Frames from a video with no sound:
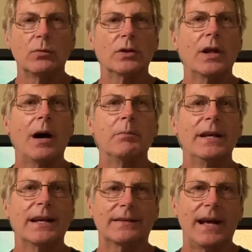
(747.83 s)
would not
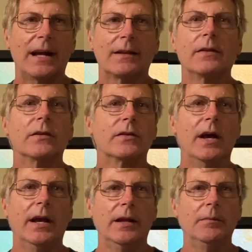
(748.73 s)
be exactly the
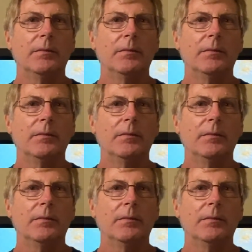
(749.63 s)
same.